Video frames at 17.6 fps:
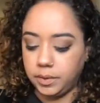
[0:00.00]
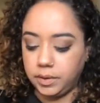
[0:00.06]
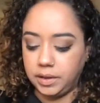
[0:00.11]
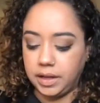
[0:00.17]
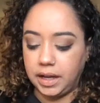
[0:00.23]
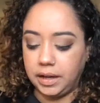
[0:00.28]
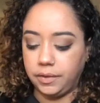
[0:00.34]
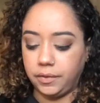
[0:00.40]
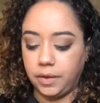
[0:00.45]

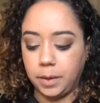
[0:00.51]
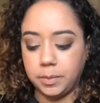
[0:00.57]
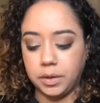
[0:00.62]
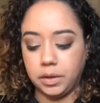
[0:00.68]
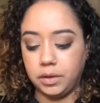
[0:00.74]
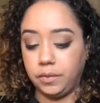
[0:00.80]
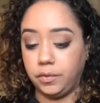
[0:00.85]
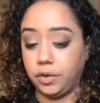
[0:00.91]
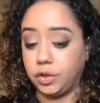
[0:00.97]
Knight of Cups
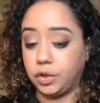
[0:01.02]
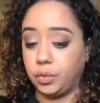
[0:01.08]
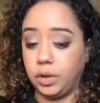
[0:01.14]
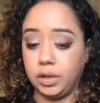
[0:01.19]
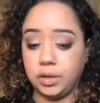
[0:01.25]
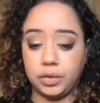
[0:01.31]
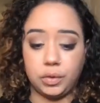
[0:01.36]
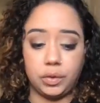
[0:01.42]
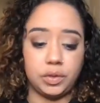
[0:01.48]
in the reverse. Queen
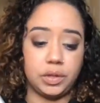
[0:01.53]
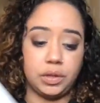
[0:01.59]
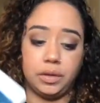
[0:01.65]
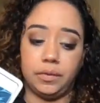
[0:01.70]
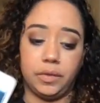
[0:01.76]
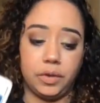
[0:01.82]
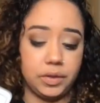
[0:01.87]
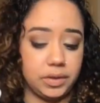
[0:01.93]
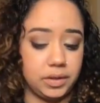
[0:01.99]
of Swords in the
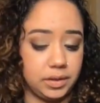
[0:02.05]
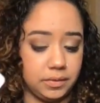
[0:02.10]
reverse.